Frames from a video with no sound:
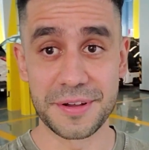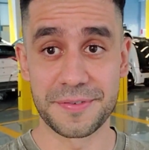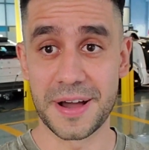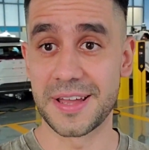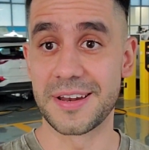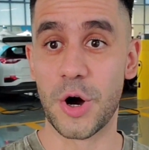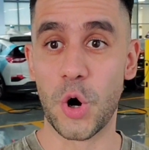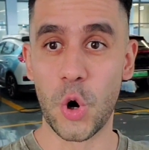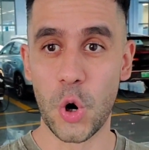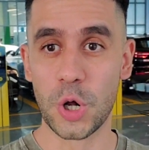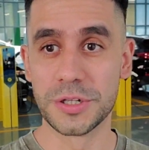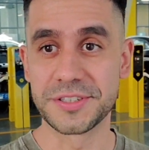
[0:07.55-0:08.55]
find
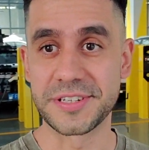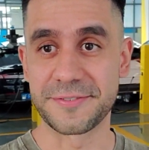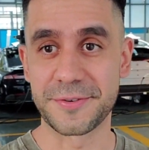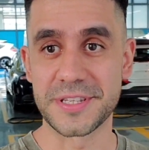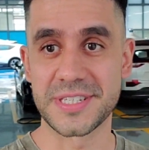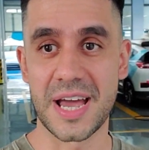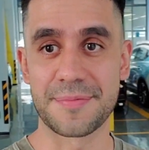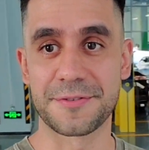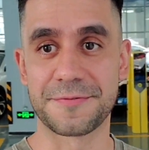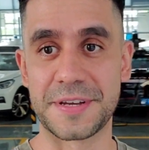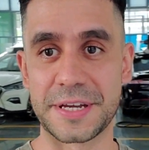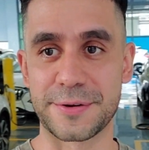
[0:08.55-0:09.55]
all the different type
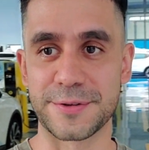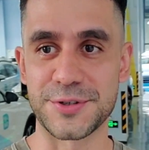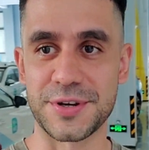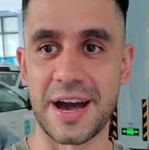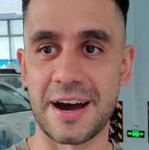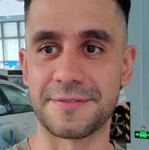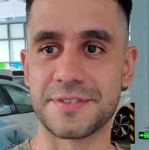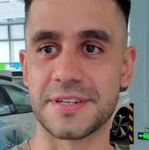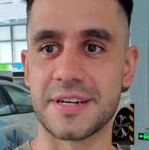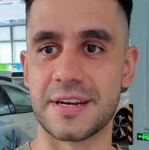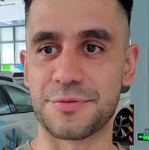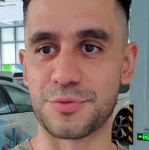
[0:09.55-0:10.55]
of vehicles. You have
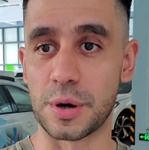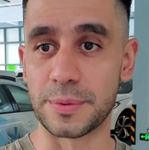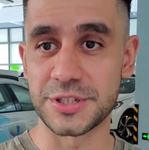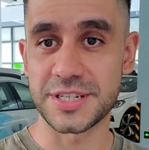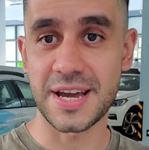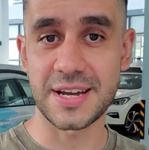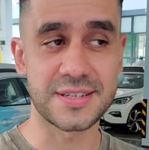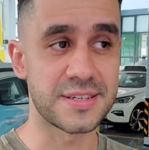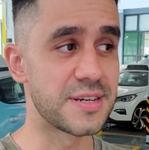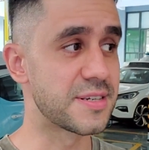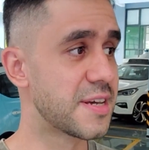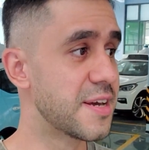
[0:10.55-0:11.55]
the robot
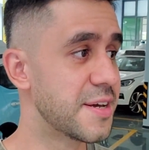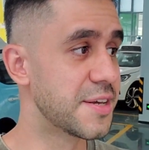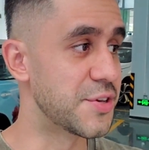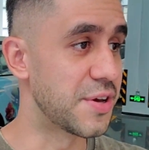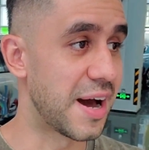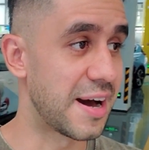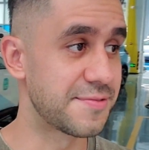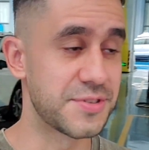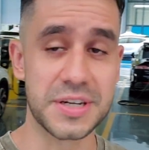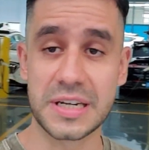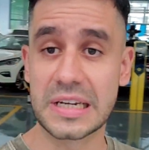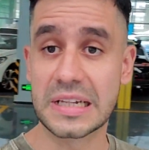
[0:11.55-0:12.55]
taxis, you have
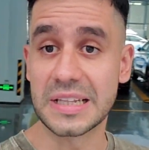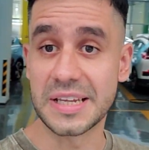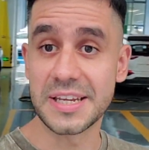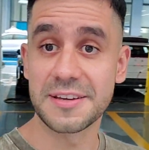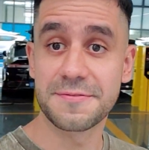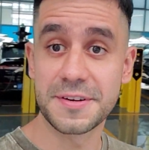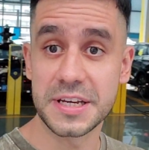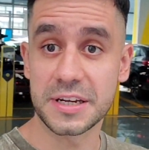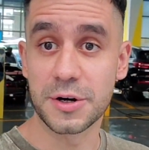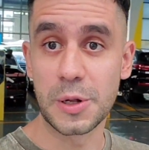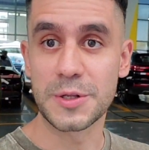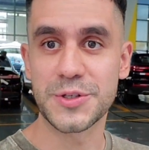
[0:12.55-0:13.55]
the cleaning
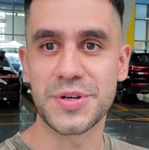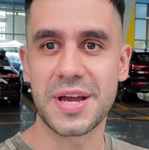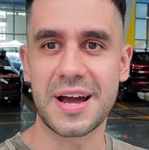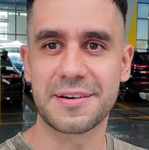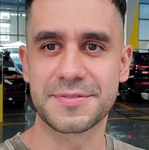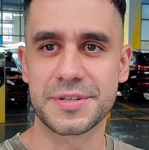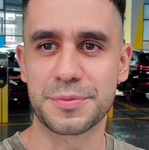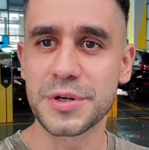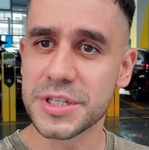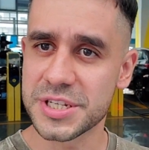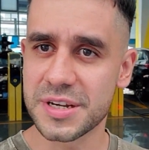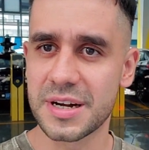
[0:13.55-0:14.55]
vehicles, you have the
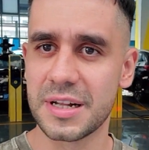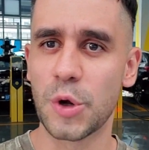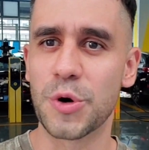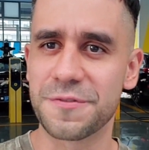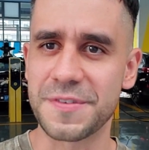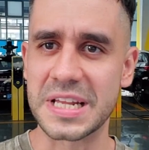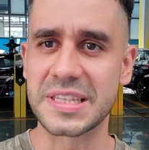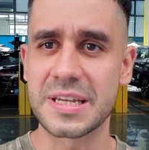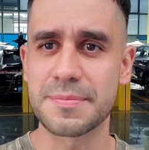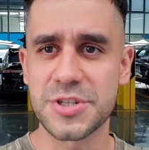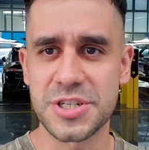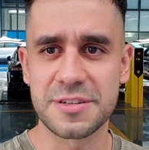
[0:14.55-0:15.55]
retail or
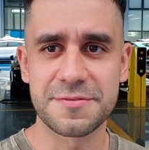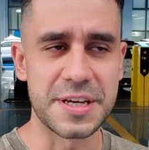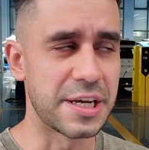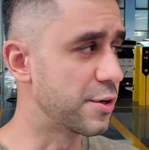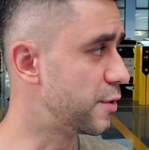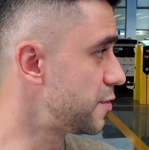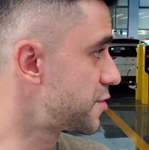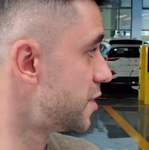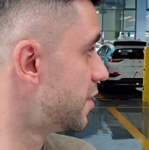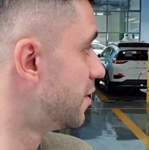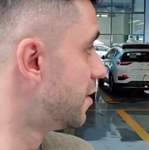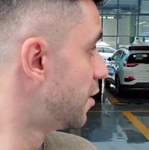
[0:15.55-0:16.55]
vending machine vehicles.
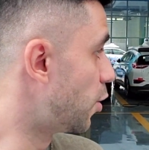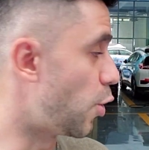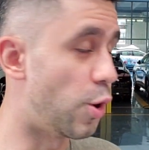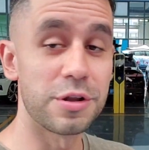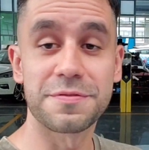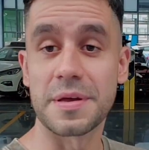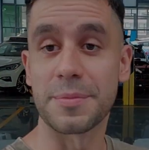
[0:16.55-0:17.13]
All of them are